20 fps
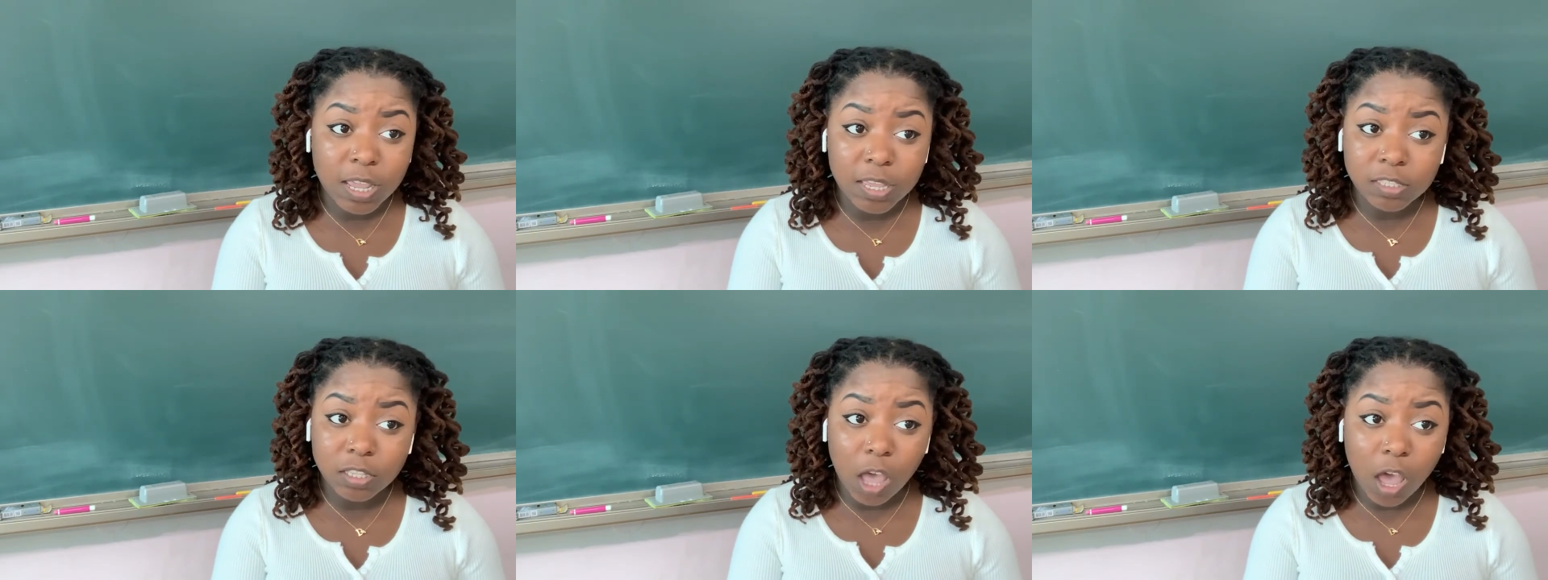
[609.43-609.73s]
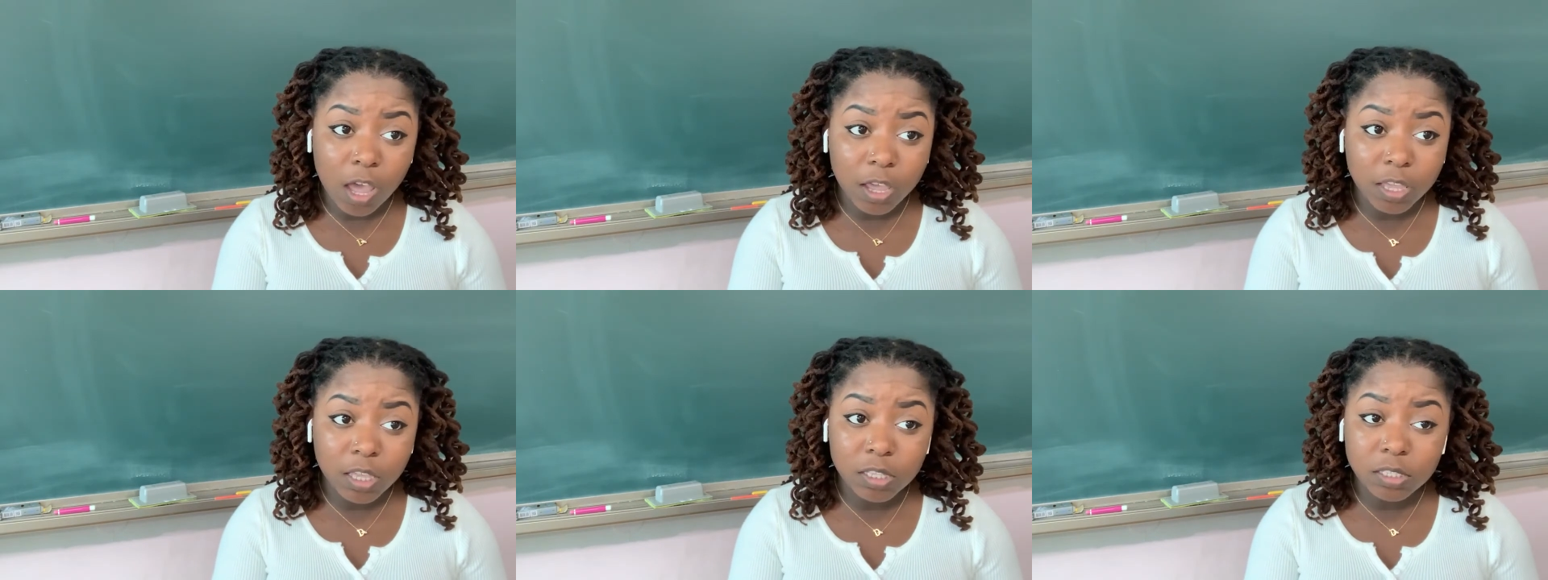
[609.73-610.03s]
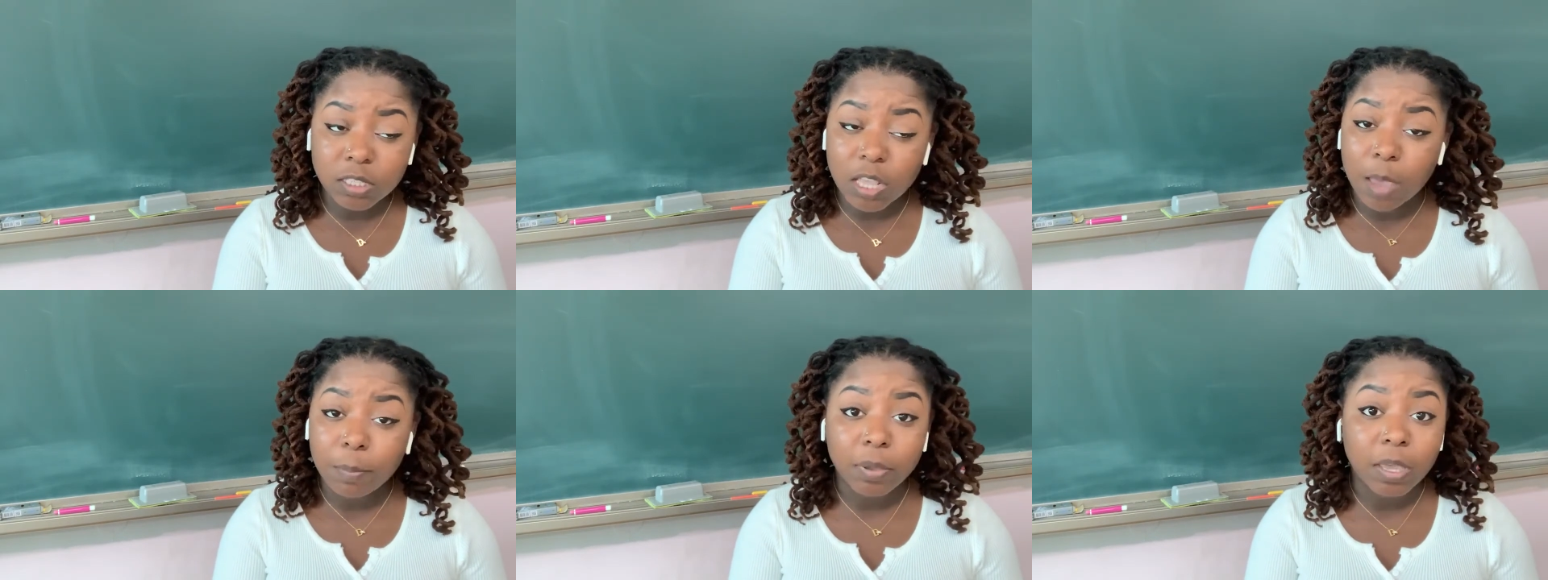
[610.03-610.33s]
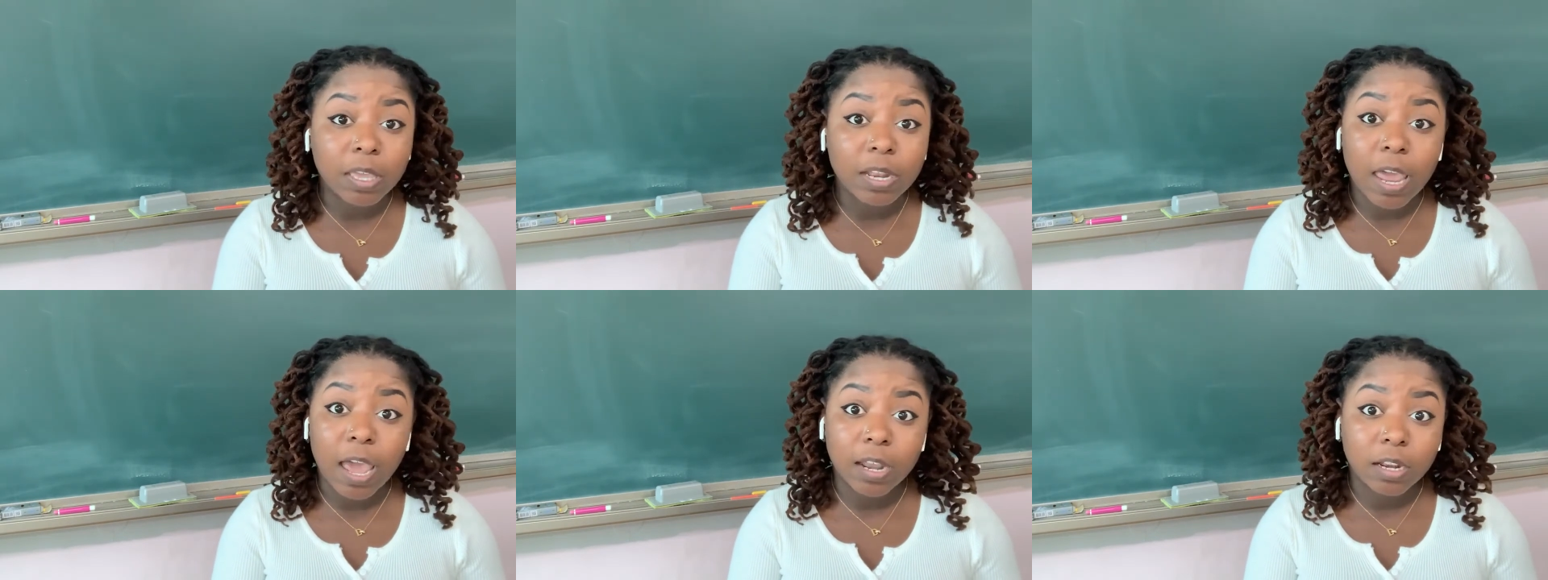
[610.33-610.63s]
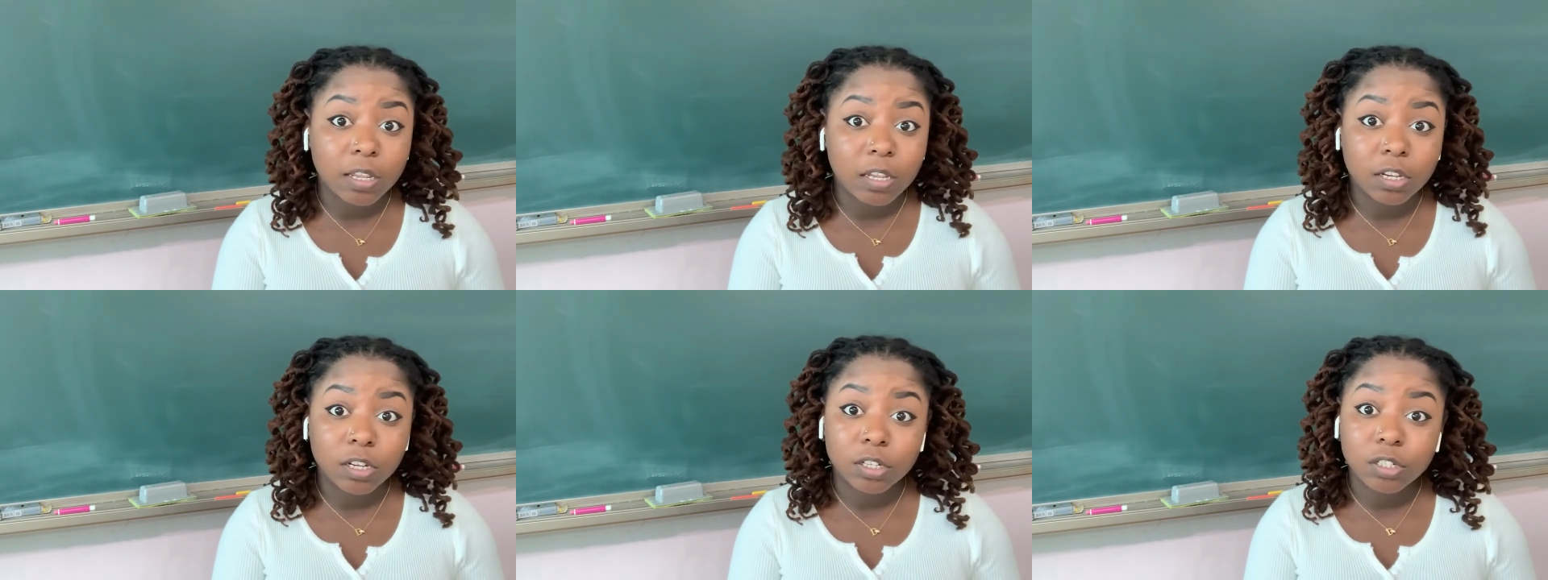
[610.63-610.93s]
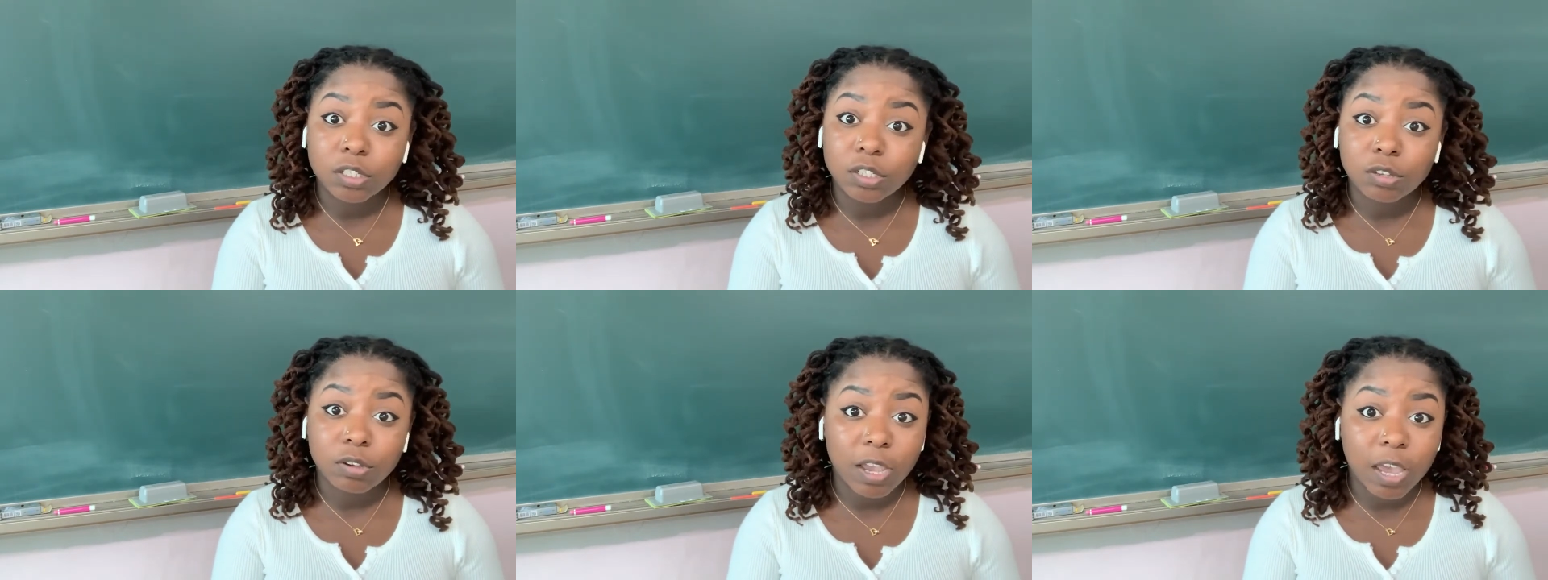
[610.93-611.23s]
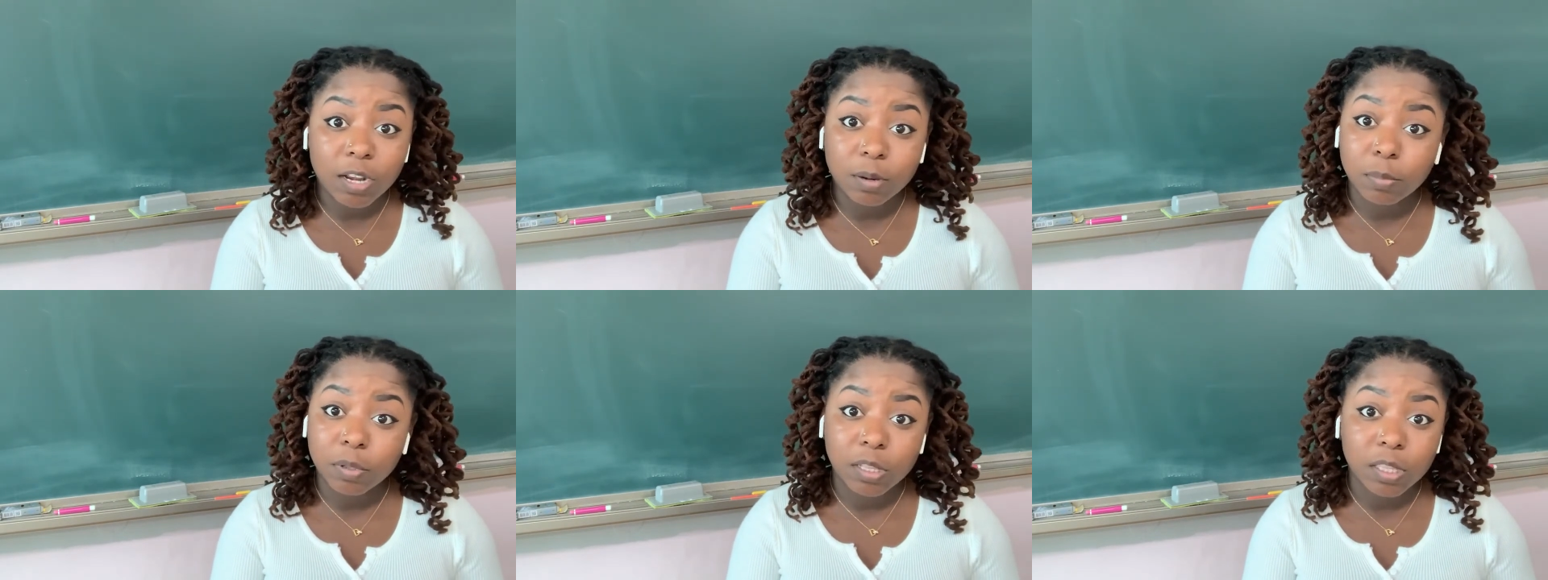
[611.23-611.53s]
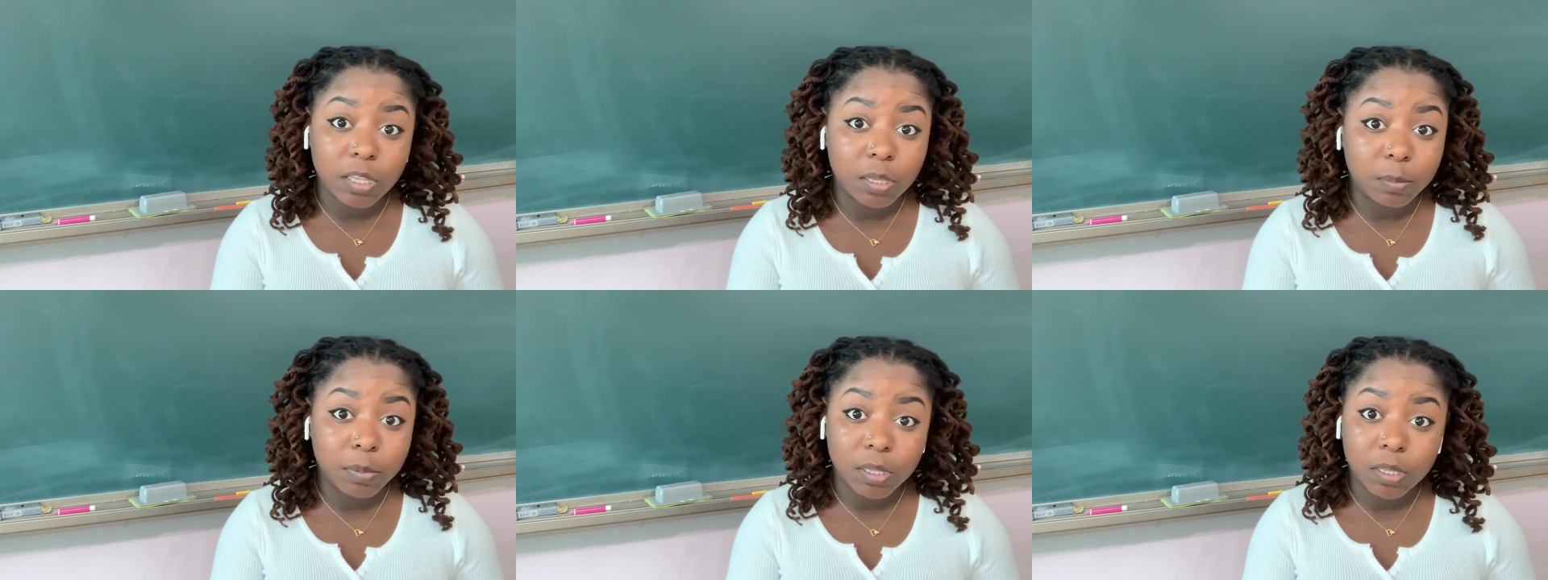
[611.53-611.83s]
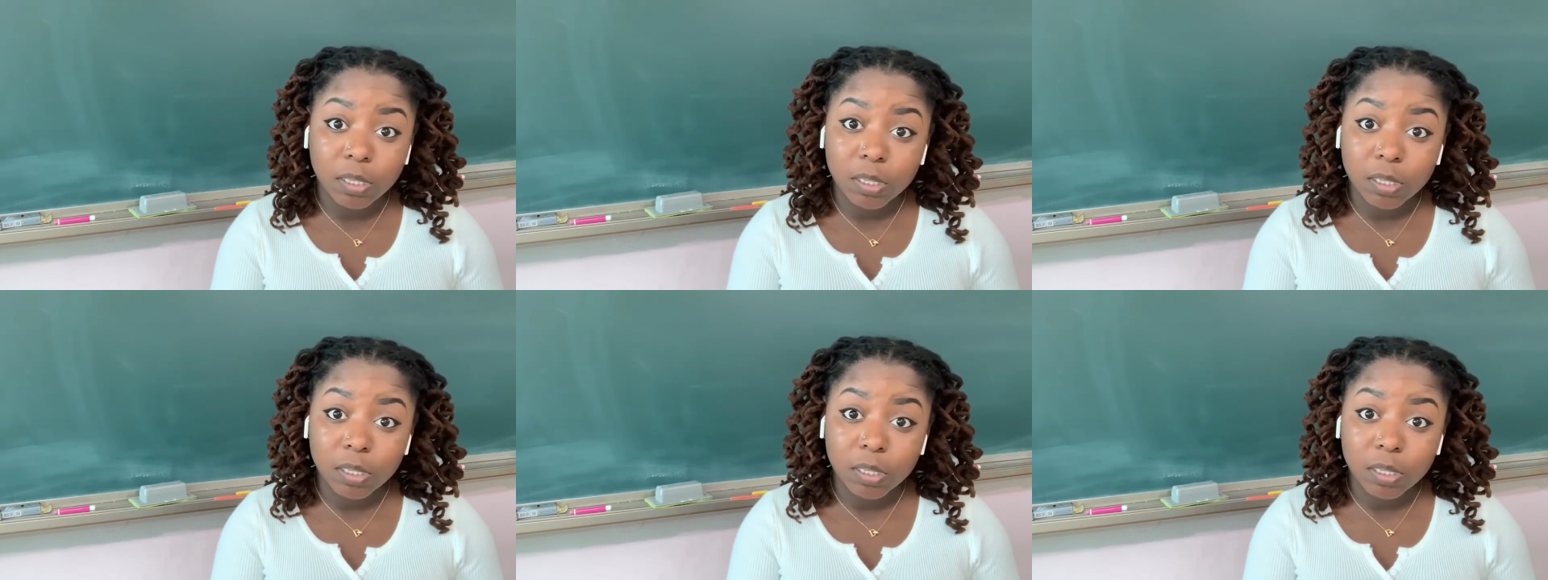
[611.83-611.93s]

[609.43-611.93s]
August, I'm getting out of here. You gotta believe me.